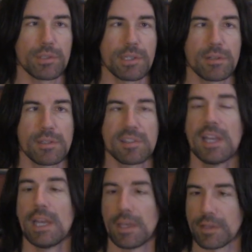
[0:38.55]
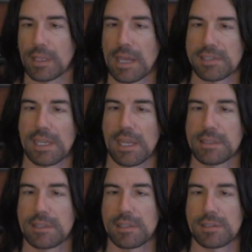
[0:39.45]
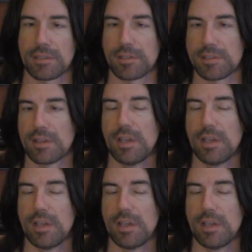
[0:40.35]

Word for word: series and the classic antique series.